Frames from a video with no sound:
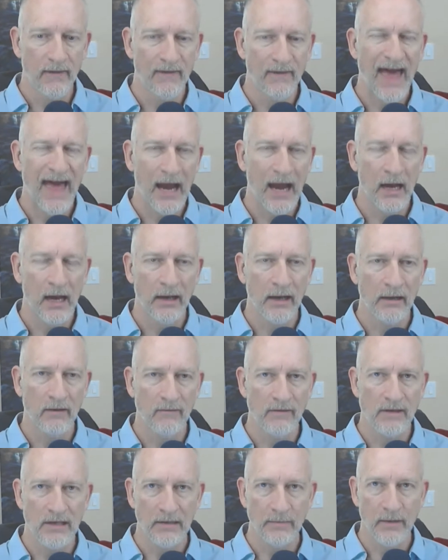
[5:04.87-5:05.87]
that kind
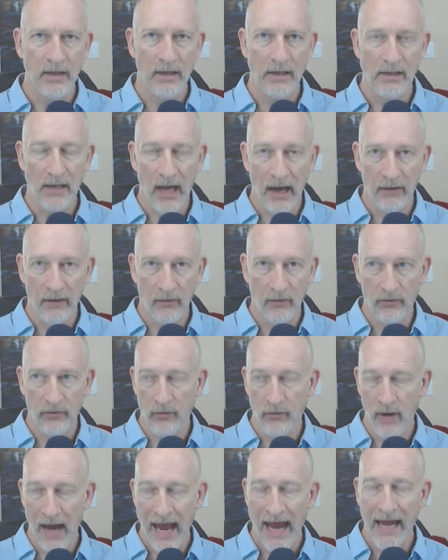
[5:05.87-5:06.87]
of stimulus either
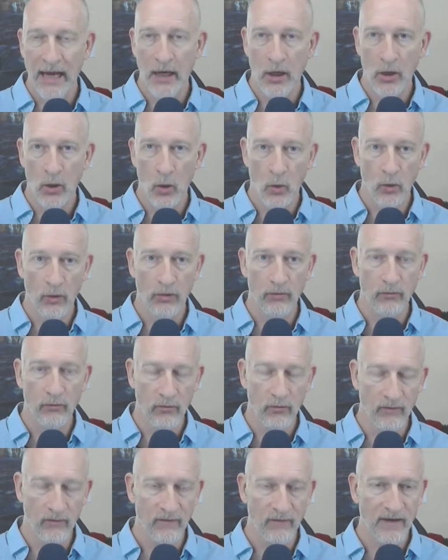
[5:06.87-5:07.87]
through anger or
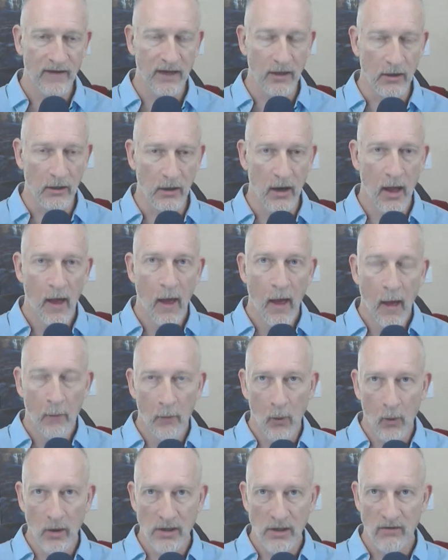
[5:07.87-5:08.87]
through fear.
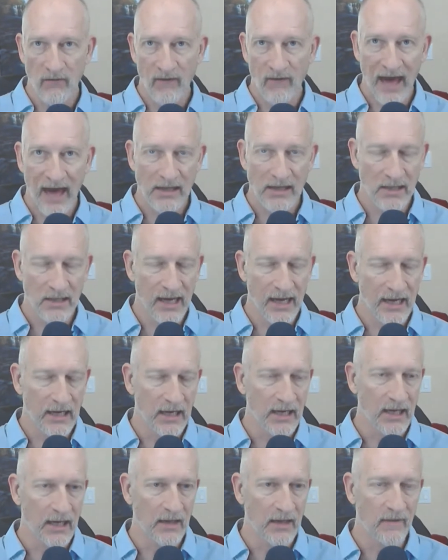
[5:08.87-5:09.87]
But what's
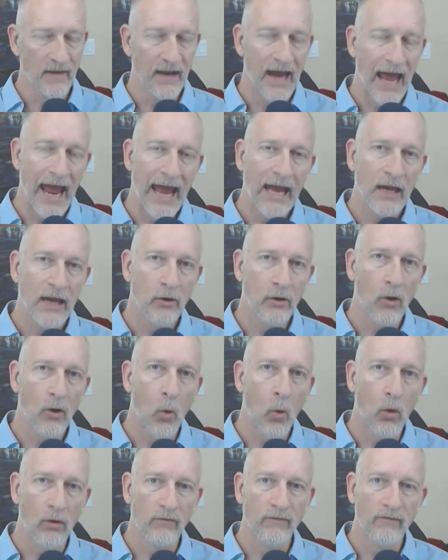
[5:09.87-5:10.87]
fascinating is that anger
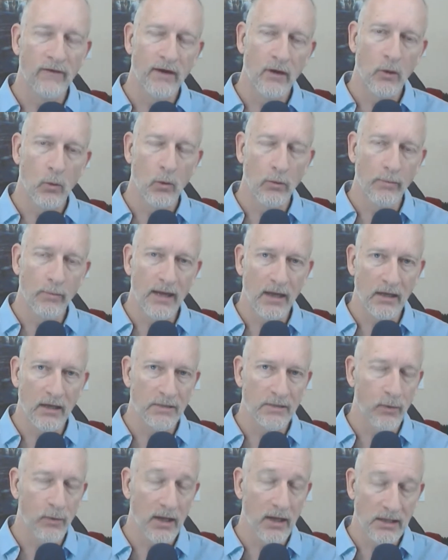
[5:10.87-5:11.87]
or fear will be
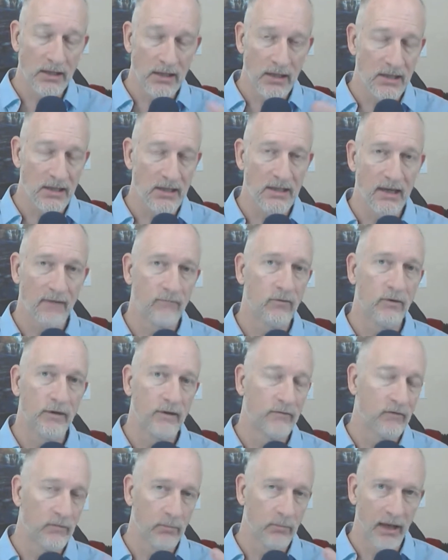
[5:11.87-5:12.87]
expressed in several
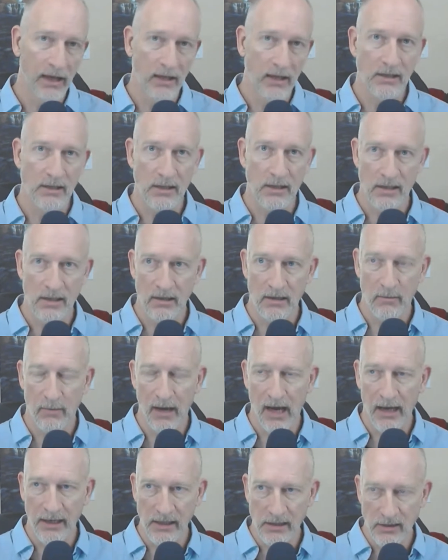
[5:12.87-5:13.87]
different places in the
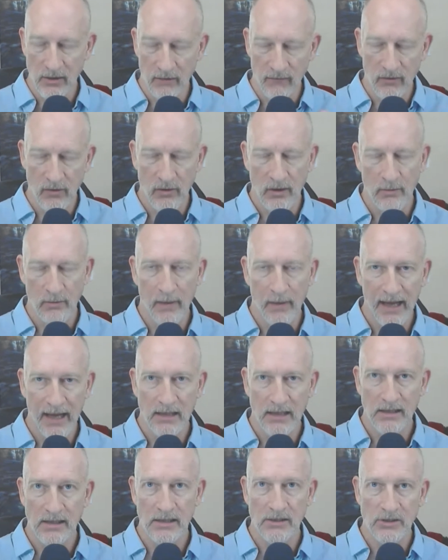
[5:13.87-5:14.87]
body. So if you can
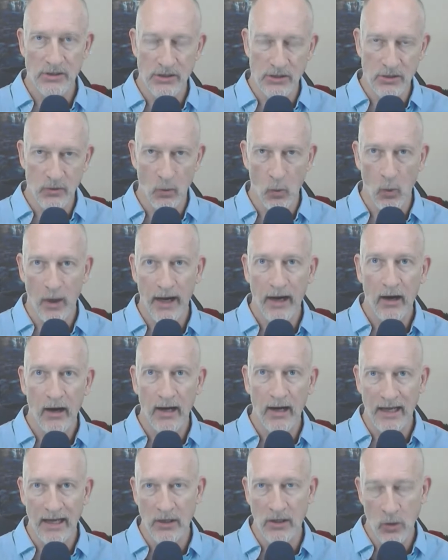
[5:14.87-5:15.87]
pay attention to where
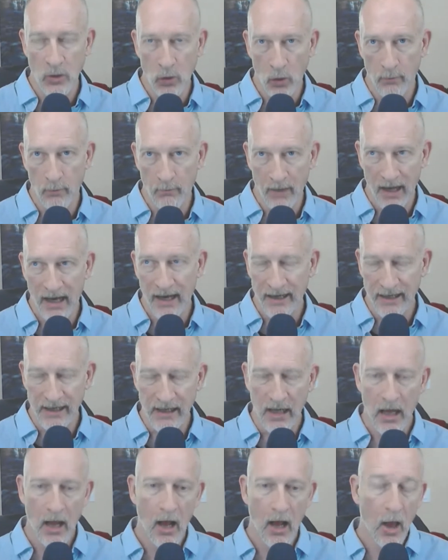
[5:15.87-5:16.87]
in your
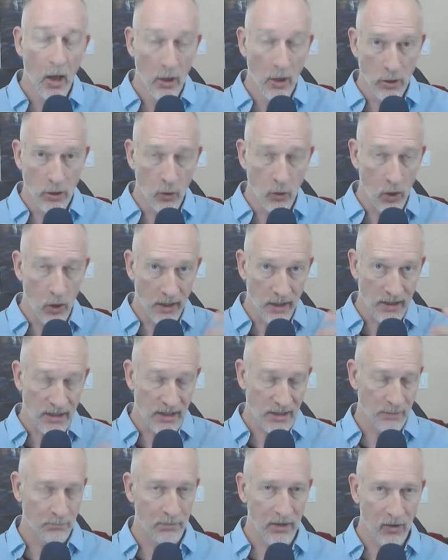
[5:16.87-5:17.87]
body you are
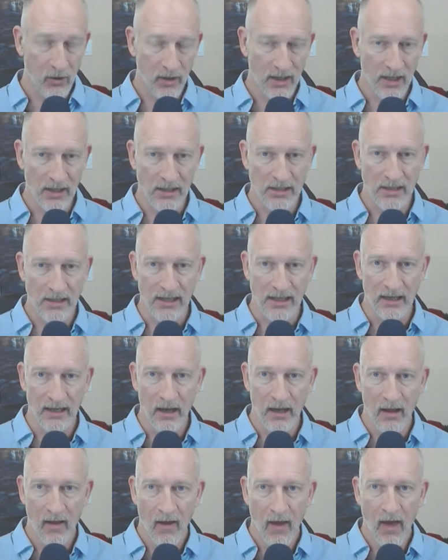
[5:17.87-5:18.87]

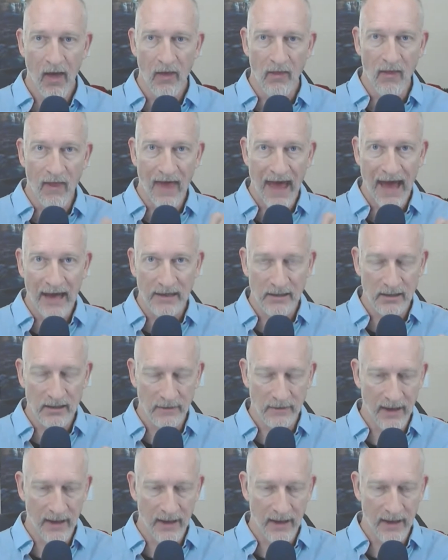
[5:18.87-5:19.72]
experiencing that